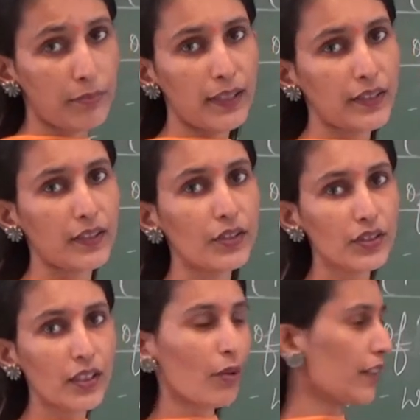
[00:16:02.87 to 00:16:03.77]
But you
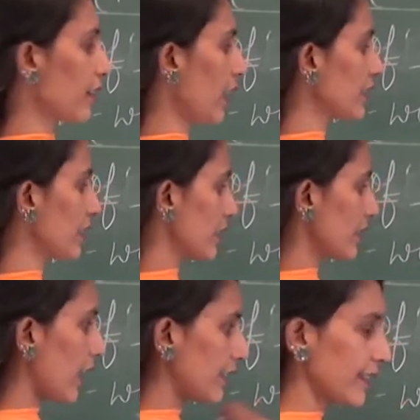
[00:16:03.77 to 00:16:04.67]
see what has
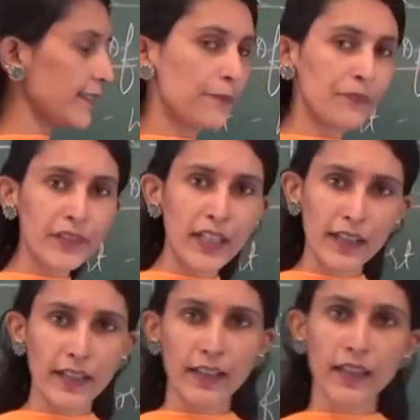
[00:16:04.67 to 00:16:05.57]
resulted
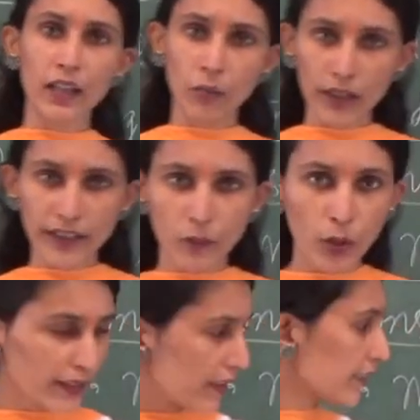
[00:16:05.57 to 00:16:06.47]
in,
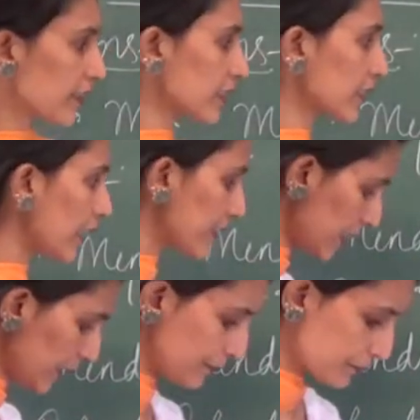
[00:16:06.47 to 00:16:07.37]
what it has
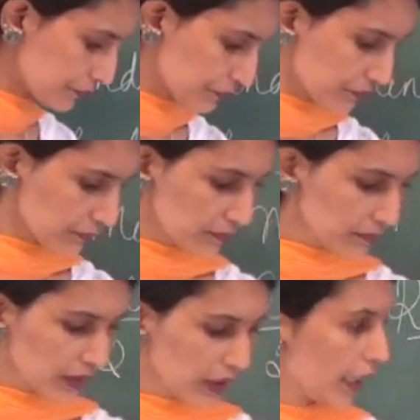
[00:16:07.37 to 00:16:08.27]
resulted
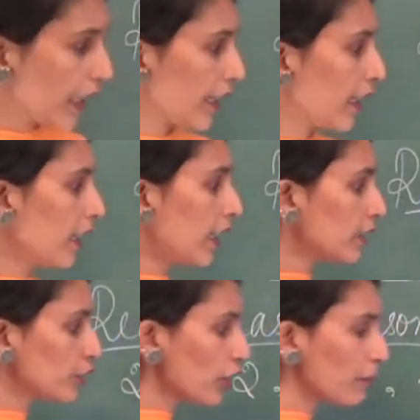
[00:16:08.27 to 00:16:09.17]
in.
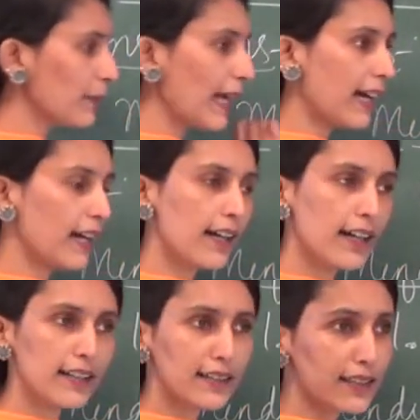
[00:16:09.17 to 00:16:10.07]
So,
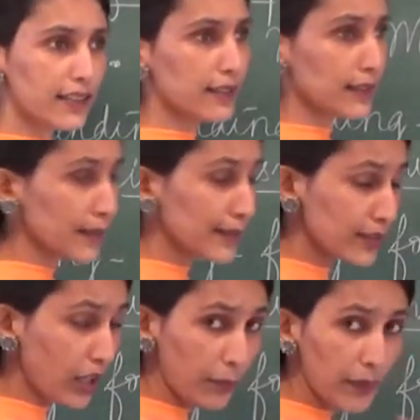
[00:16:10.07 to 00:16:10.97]

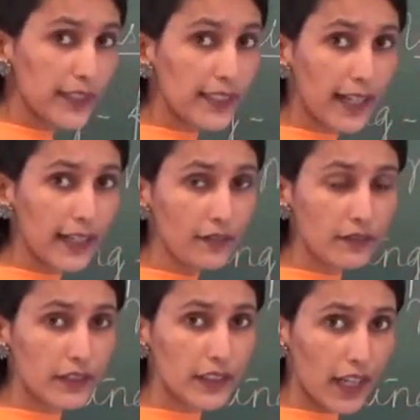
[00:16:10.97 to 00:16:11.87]
Robert Clive
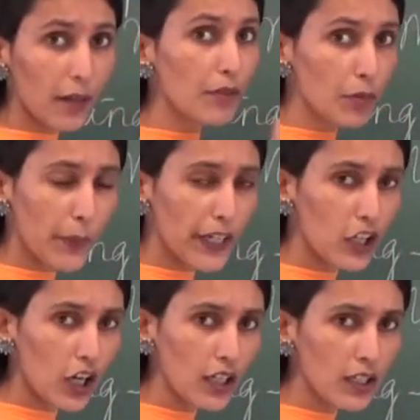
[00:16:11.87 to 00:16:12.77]
came to
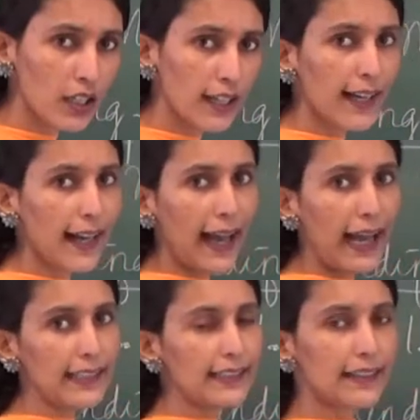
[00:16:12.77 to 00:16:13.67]
Bengal,
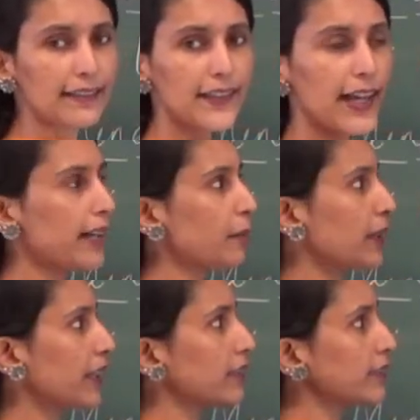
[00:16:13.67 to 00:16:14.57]
and there
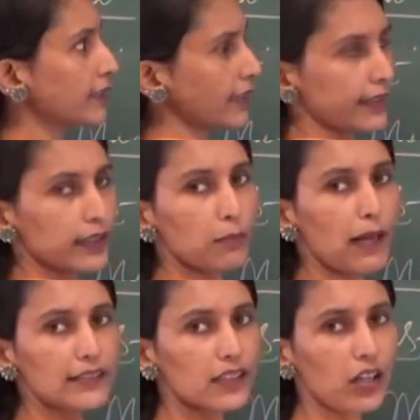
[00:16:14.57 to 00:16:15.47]
begins the
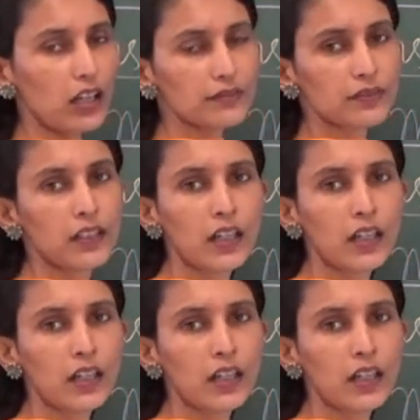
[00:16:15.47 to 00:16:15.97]
Battle of